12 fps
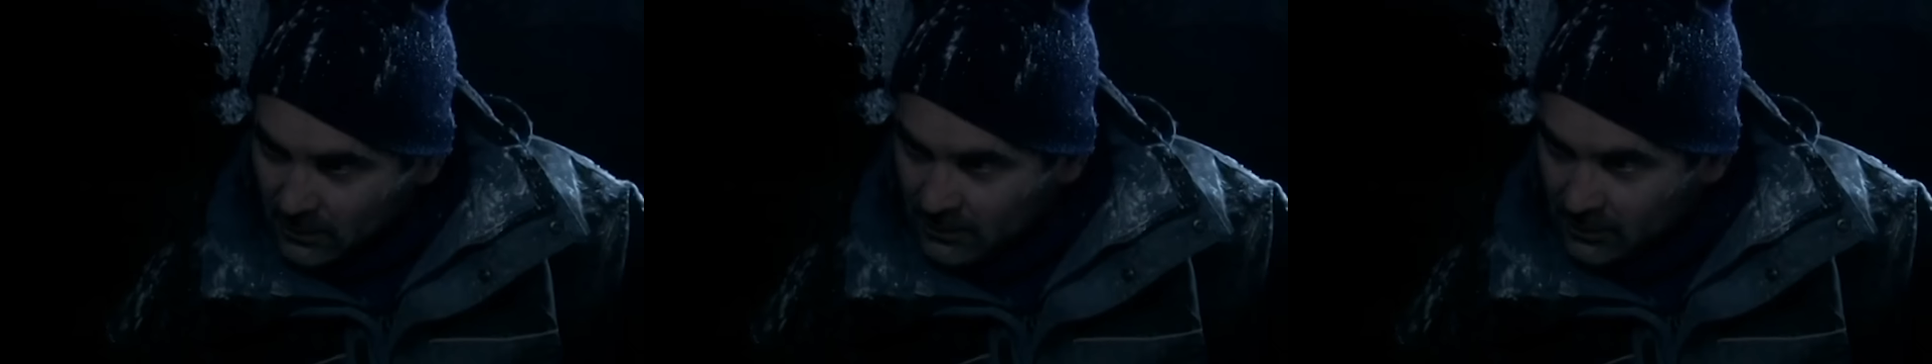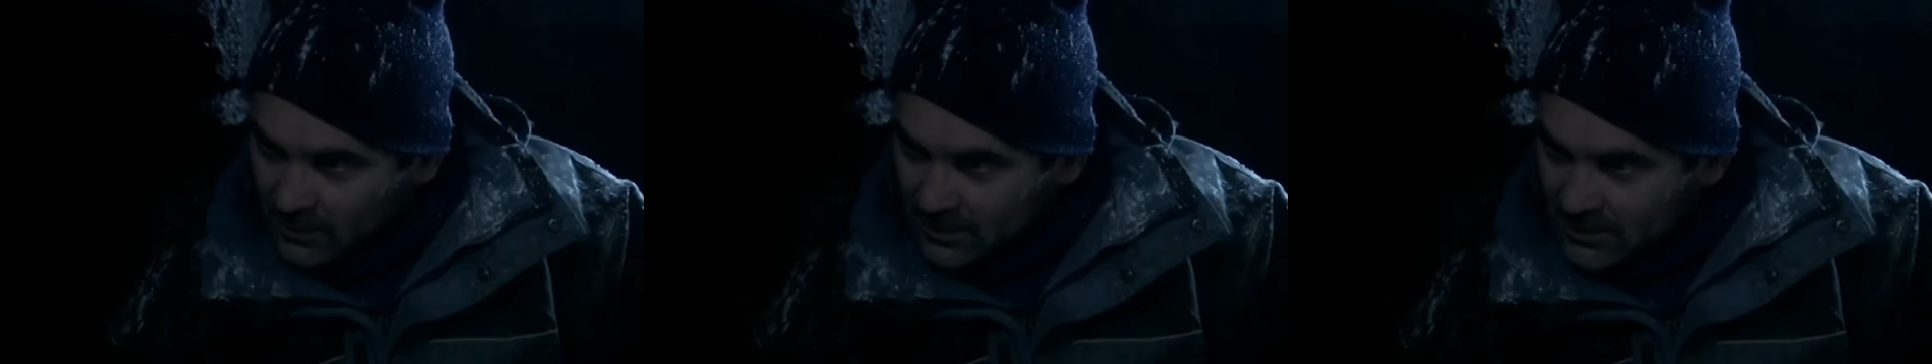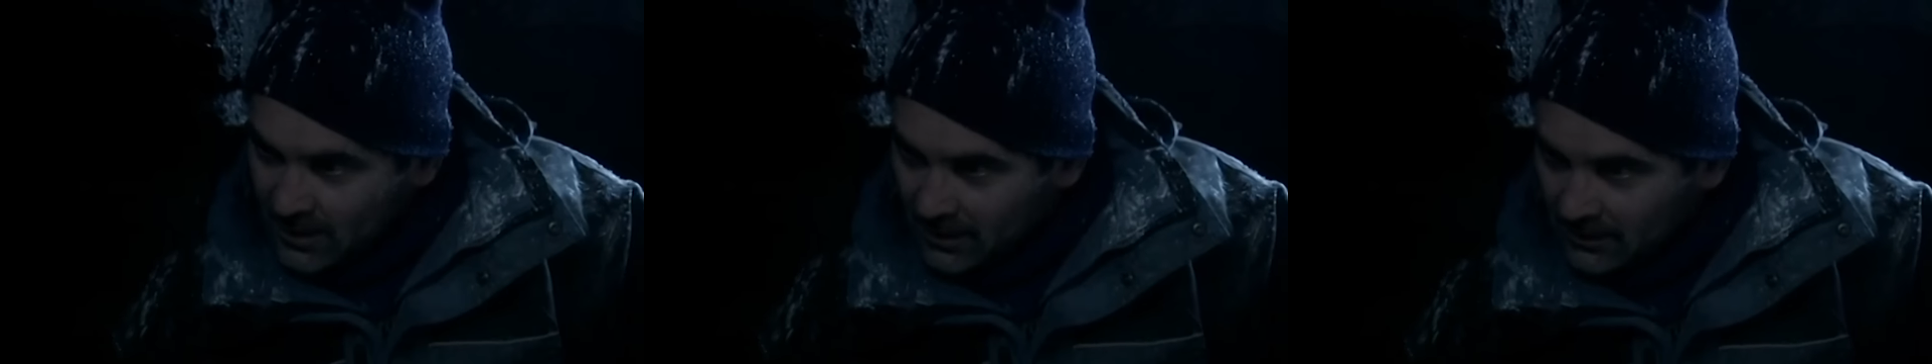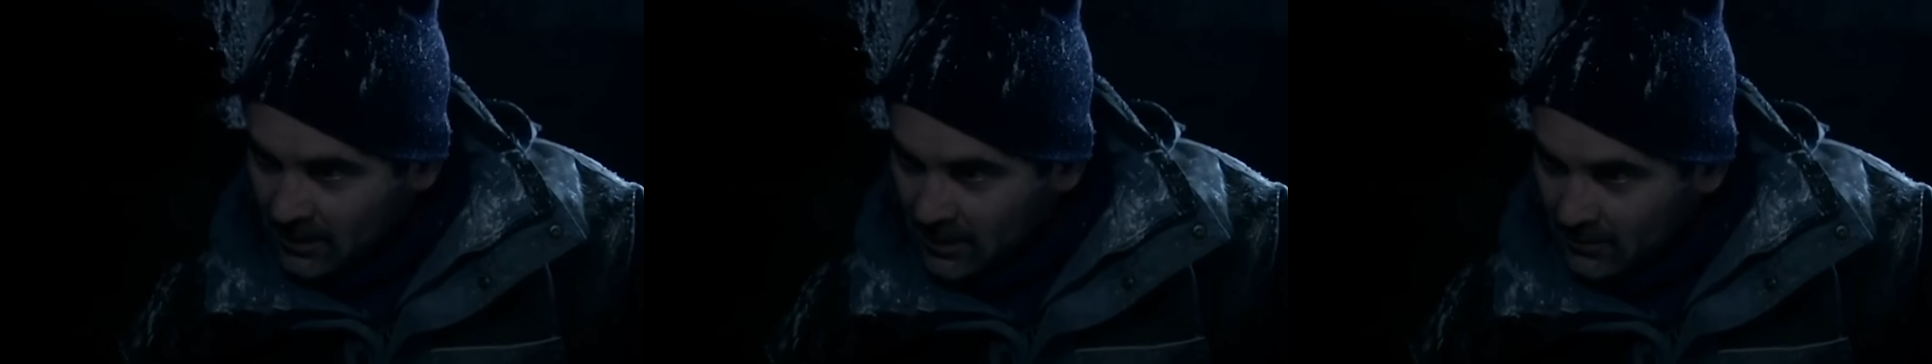want to try
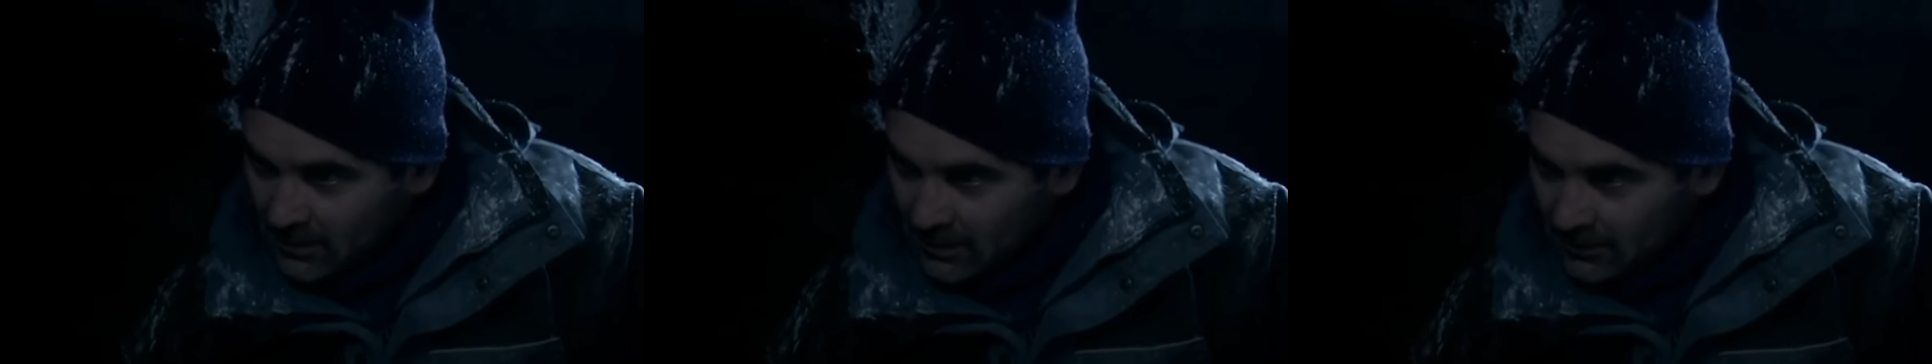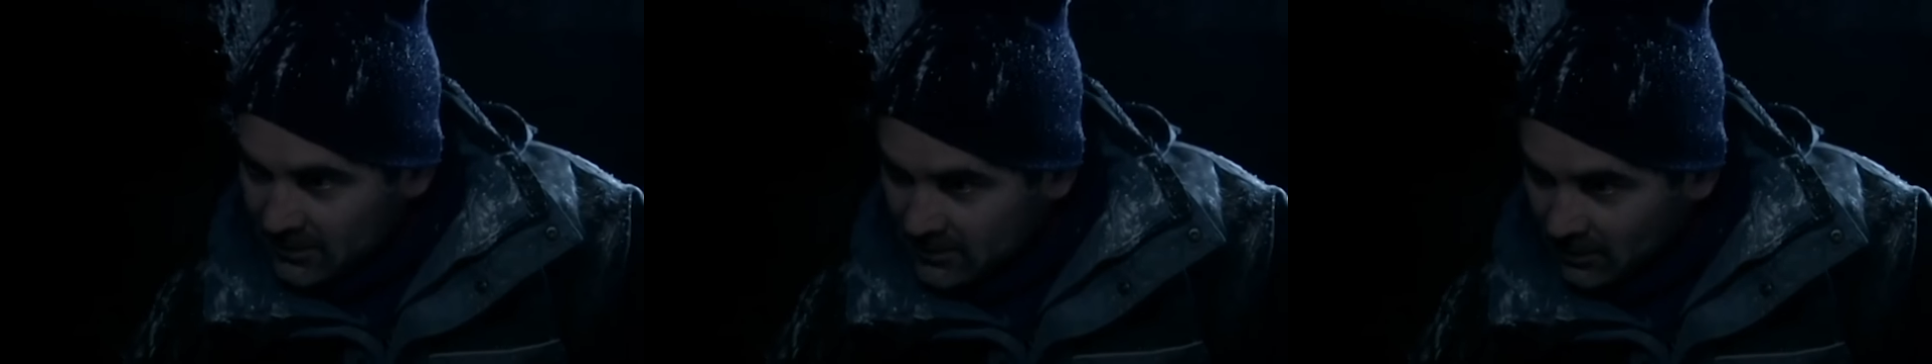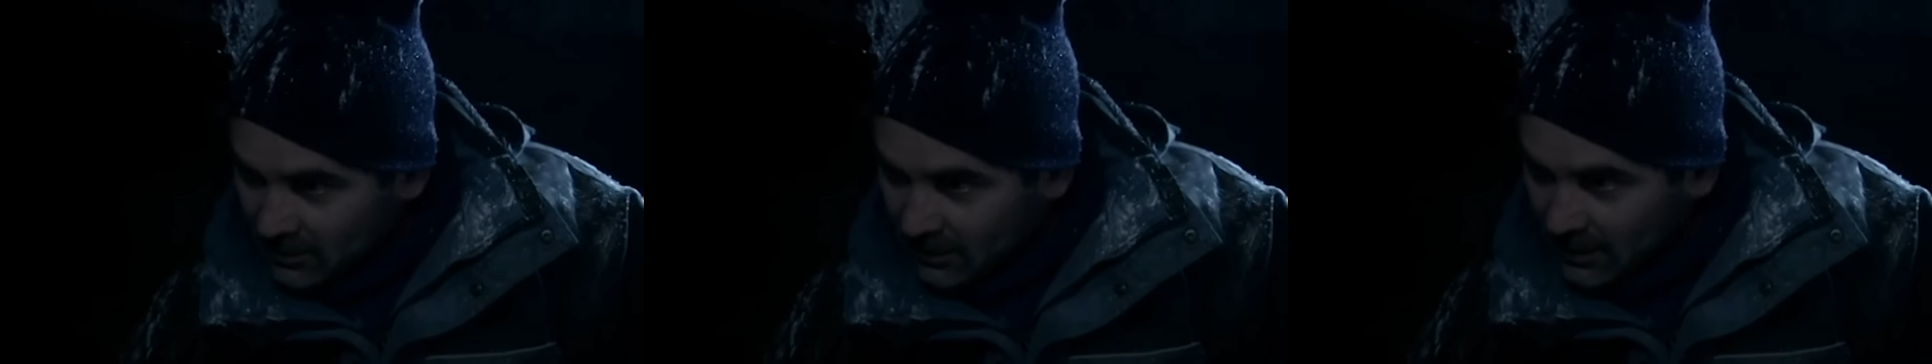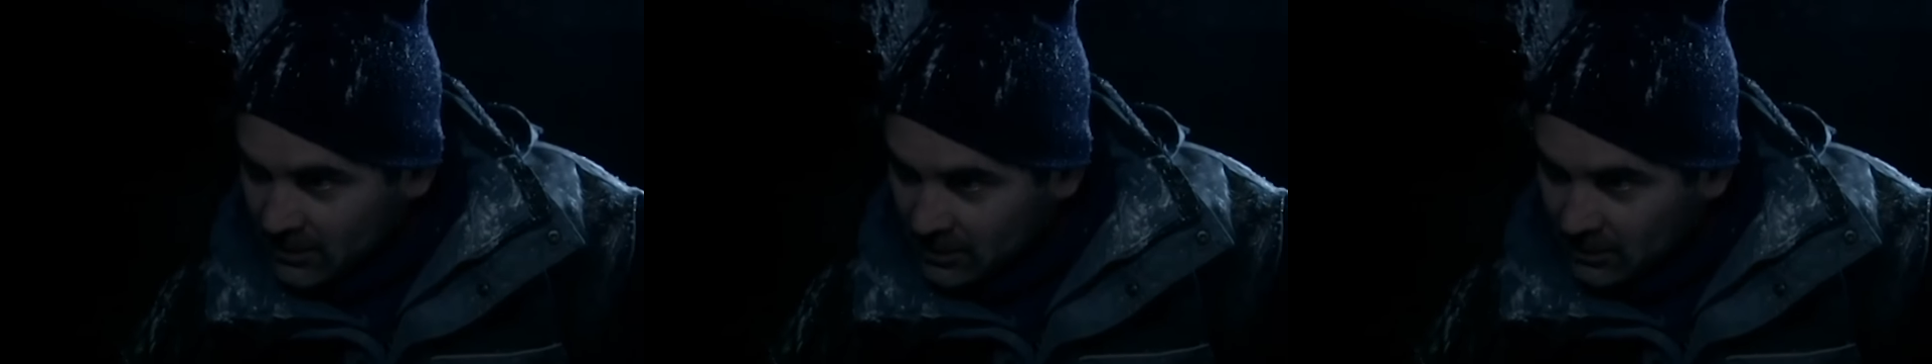standing up, get the
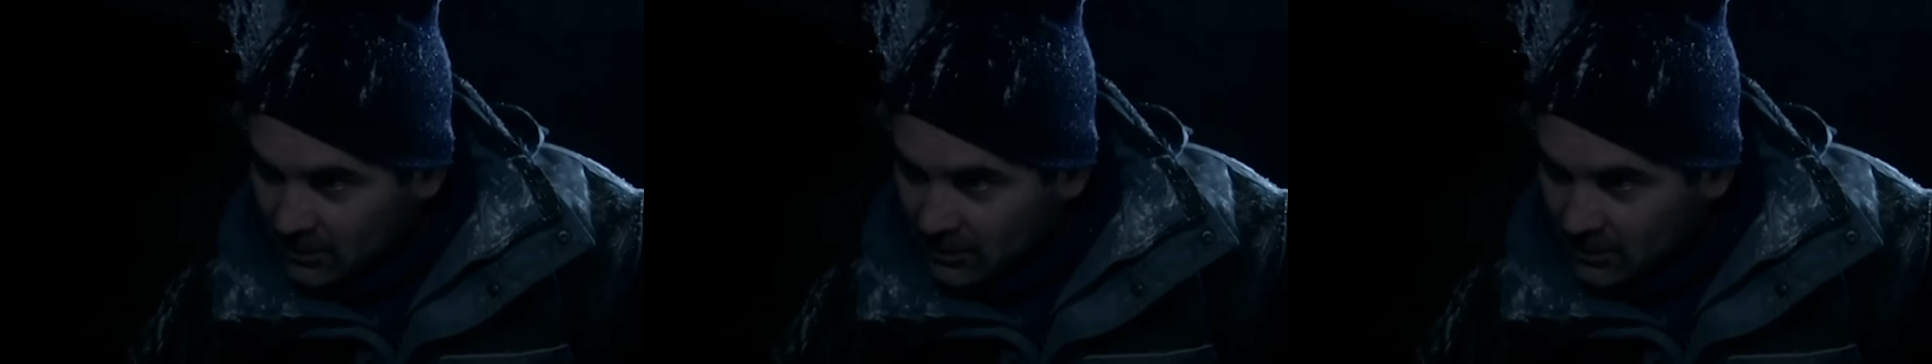circulation